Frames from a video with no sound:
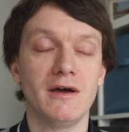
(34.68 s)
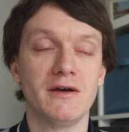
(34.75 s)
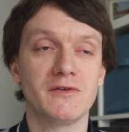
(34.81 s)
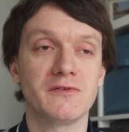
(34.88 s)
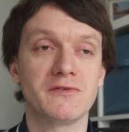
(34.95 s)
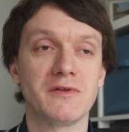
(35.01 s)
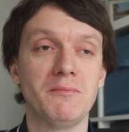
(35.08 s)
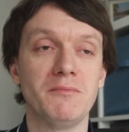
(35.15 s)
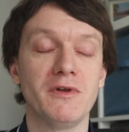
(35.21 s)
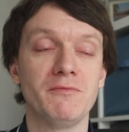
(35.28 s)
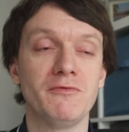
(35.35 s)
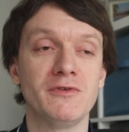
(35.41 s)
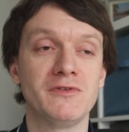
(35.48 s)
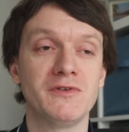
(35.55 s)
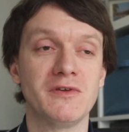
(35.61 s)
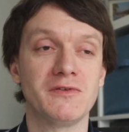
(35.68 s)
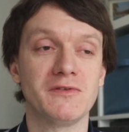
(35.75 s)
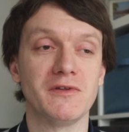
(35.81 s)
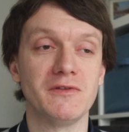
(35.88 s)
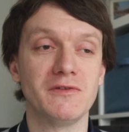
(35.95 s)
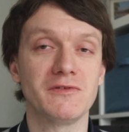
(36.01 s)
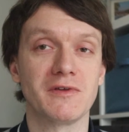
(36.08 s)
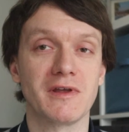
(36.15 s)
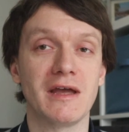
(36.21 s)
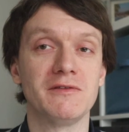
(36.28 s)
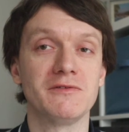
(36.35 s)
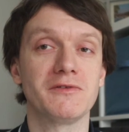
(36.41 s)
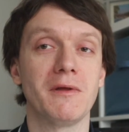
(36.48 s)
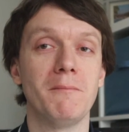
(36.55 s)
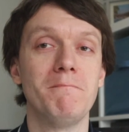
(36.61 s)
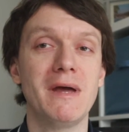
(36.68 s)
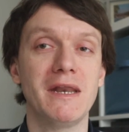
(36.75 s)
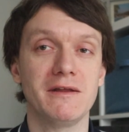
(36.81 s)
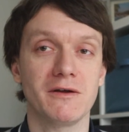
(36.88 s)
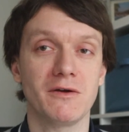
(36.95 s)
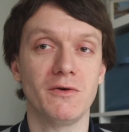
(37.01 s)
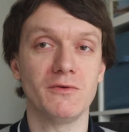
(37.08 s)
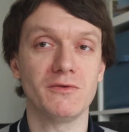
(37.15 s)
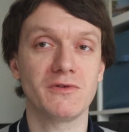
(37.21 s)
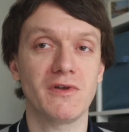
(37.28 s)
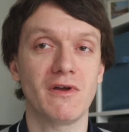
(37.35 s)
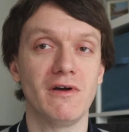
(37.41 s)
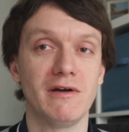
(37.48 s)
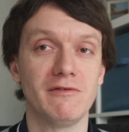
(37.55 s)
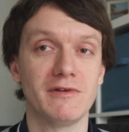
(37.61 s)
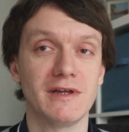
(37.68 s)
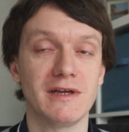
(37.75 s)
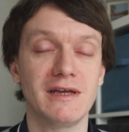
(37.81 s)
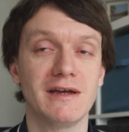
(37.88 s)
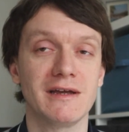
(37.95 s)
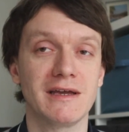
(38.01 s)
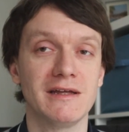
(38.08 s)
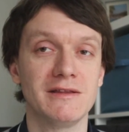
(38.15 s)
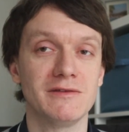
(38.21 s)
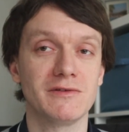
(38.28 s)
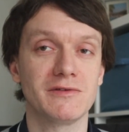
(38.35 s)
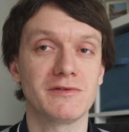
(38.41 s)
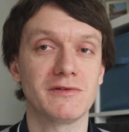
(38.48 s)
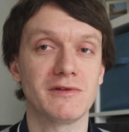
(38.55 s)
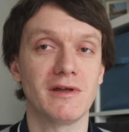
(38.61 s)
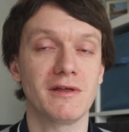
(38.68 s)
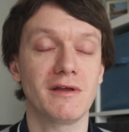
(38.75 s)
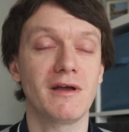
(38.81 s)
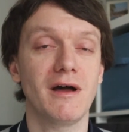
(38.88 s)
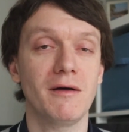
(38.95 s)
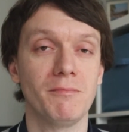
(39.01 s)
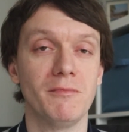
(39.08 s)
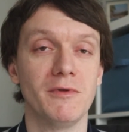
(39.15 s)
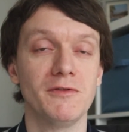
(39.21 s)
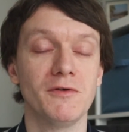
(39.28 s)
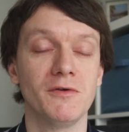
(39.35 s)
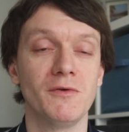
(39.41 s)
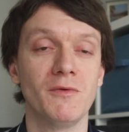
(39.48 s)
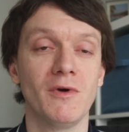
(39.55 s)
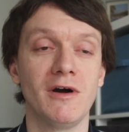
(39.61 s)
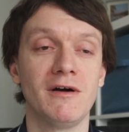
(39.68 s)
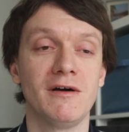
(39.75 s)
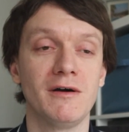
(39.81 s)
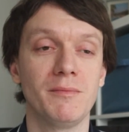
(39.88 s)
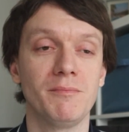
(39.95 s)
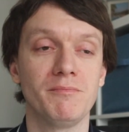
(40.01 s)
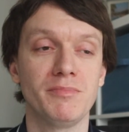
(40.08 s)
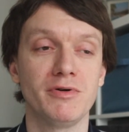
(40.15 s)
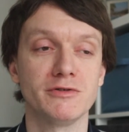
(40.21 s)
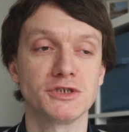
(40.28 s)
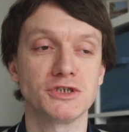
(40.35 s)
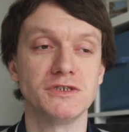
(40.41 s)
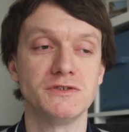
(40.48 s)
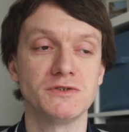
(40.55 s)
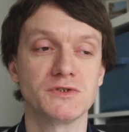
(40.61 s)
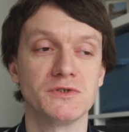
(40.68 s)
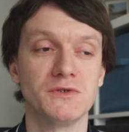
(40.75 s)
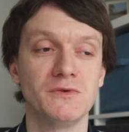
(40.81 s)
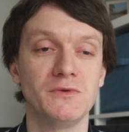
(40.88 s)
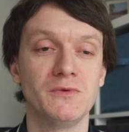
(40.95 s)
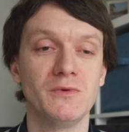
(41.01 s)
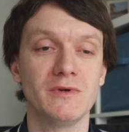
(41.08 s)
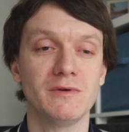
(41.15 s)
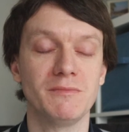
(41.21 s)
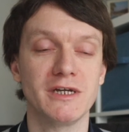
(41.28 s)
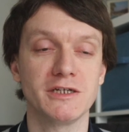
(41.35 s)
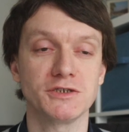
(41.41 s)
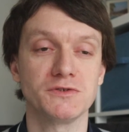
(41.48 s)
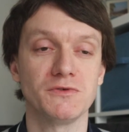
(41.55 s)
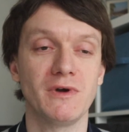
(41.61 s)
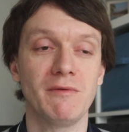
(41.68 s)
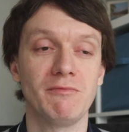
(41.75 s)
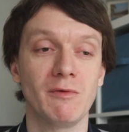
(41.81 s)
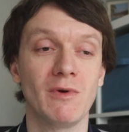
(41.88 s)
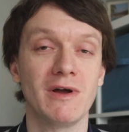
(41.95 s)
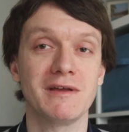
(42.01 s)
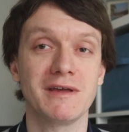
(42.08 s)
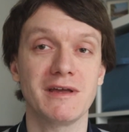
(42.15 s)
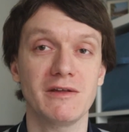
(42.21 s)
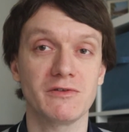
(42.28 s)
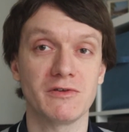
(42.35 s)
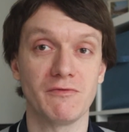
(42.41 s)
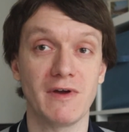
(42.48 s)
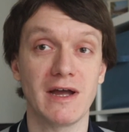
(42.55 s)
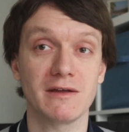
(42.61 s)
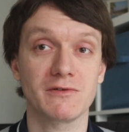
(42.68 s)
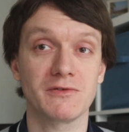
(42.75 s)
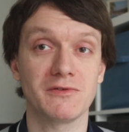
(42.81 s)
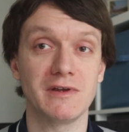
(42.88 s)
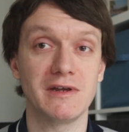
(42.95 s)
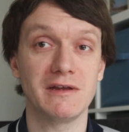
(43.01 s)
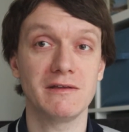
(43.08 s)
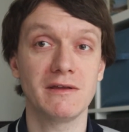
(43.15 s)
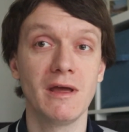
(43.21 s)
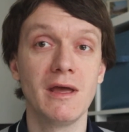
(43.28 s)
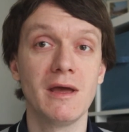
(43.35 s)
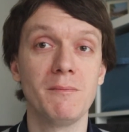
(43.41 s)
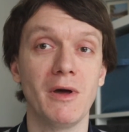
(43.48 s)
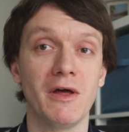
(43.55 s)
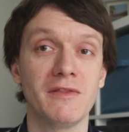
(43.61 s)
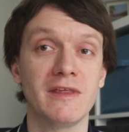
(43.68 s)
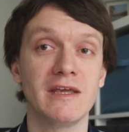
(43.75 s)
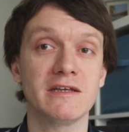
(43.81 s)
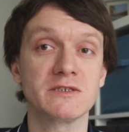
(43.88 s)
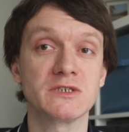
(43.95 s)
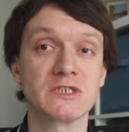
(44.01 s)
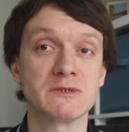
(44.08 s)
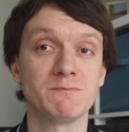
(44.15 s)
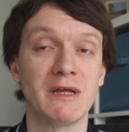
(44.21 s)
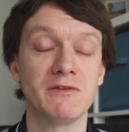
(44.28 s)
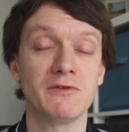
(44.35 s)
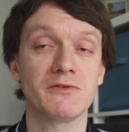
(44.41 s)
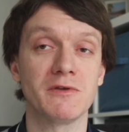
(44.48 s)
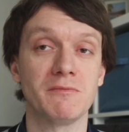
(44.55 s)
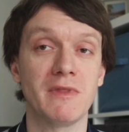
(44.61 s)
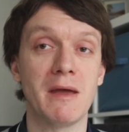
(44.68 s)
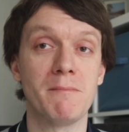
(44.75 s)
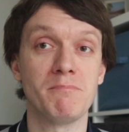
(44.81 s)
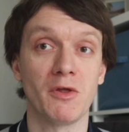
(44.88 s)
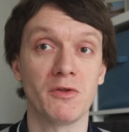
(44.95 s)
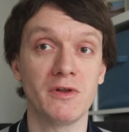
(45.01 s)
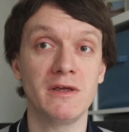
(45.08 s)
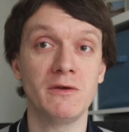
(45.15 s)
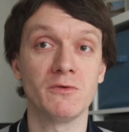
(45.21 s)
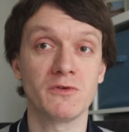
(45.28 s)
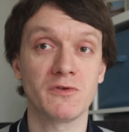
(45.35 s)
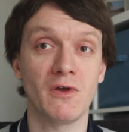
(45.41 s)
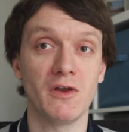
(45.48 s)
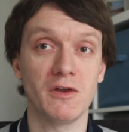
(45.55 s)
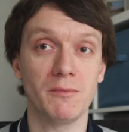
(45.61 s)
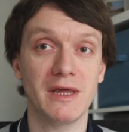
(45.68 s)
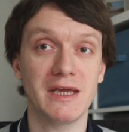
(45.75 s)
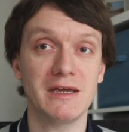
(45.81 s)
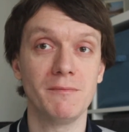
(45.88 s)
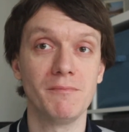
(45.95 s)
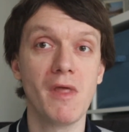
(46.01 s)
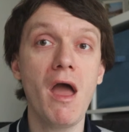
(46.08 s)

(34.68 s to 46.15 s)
symbol of resistance against the medical tyranny, against the government who are pushing to make sure everyone gets a vaccine, but at the expense of their bodily autonomy.